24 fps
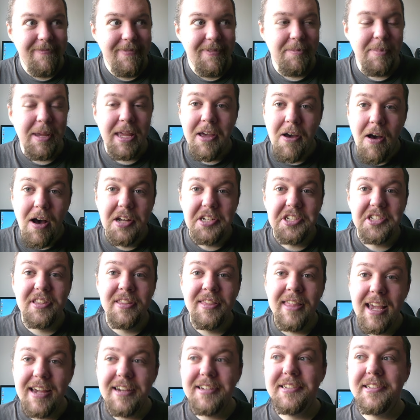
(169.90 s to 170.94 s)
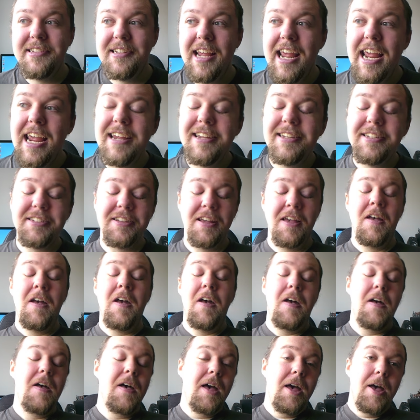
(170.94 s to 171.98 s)
Because this is
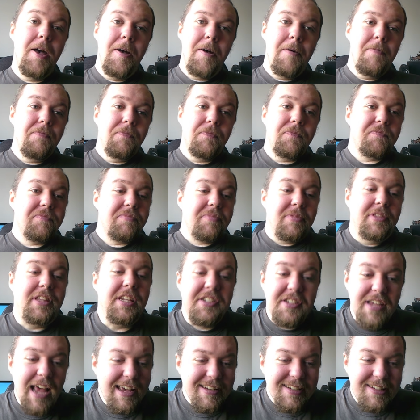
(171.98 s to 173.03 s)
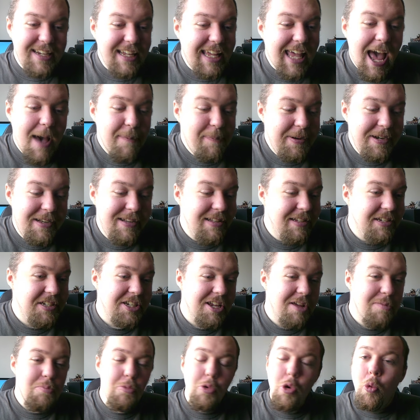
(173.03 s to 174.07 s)
disaster
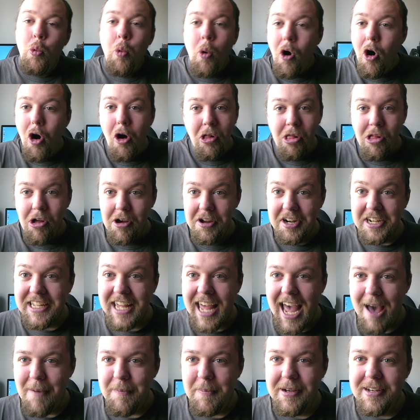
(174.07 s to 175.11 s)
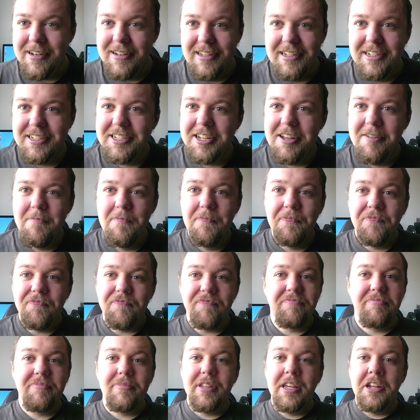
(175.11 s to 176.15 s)
capitalism, warlord capitalism,
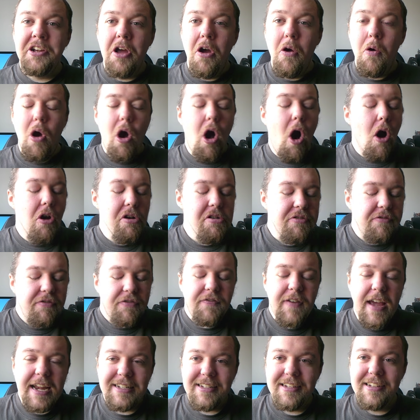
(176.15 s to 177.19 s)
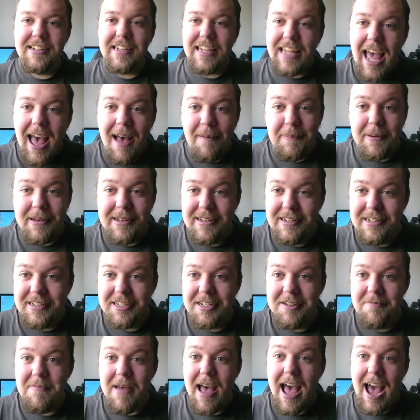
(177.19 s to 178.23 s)
unfettered
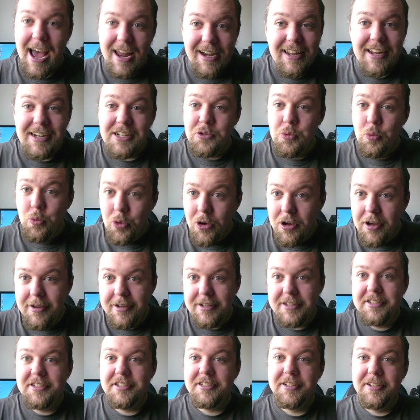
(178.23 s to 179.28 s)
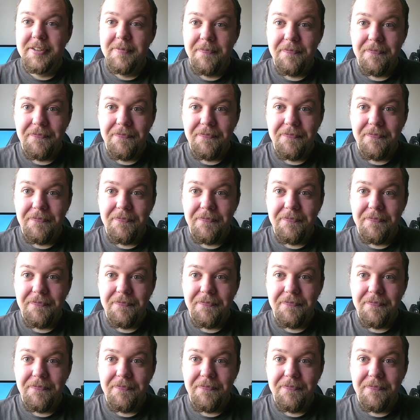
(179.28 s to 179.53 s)
capitalism at its worst.